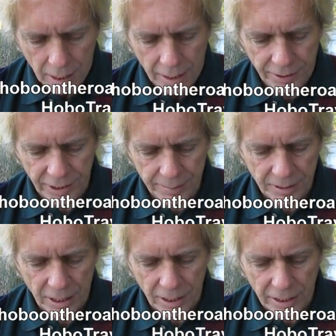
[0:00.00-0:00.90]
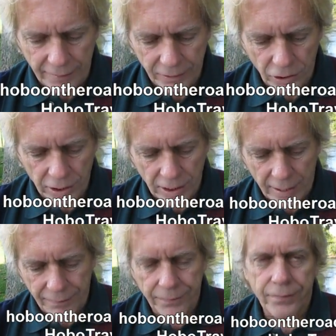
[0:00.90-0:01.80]
it seems that they're never going to
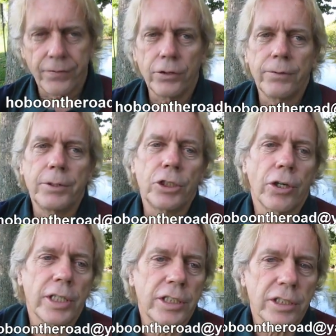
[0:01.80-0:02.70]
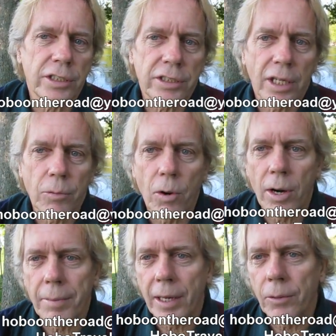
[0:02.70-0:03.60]
have food shortages they
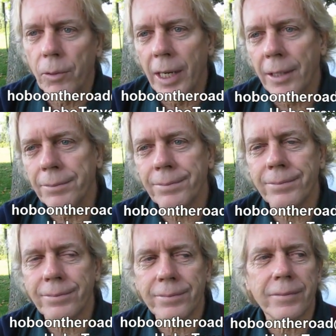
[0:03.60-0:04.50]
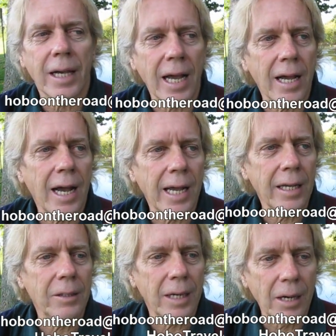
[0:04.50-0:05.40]
warn about. Well,
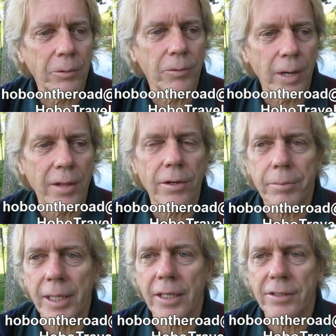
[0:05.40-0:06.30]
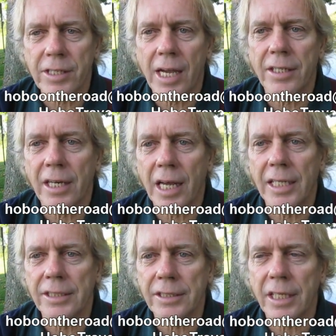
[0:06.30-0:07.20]
I would rather be inside the
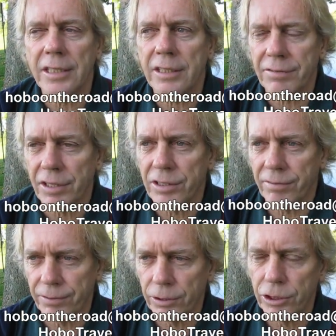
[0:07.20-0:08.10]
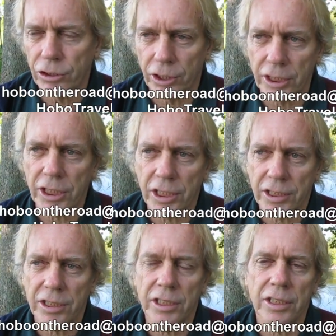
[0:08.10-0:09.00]
United States if there's a food shortage,
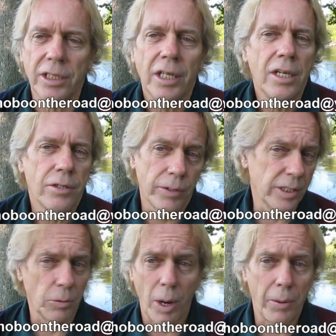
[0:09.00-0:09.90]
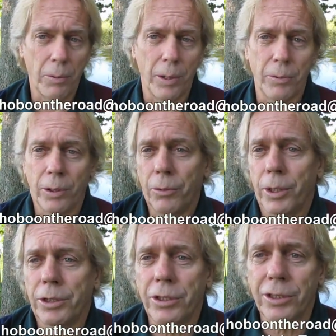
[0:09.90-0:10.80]
because the reason why we won World
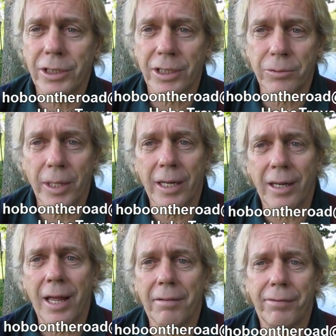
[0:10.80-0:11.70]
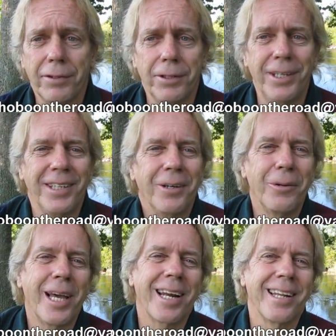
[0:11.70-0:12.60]
War II is because we had a lot of food.
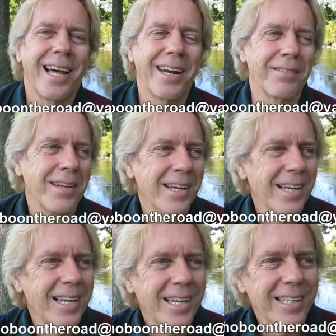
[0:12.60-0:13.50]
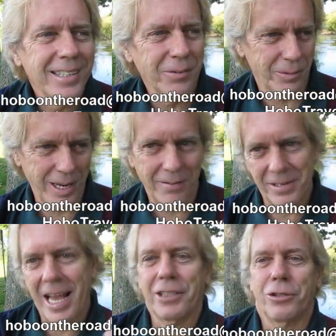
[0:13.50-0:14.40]
we had
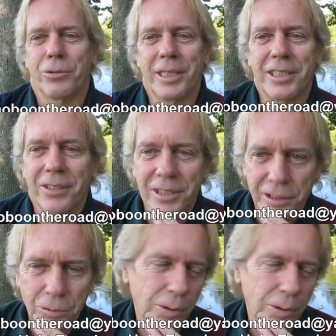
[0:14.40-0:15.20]
natural resources.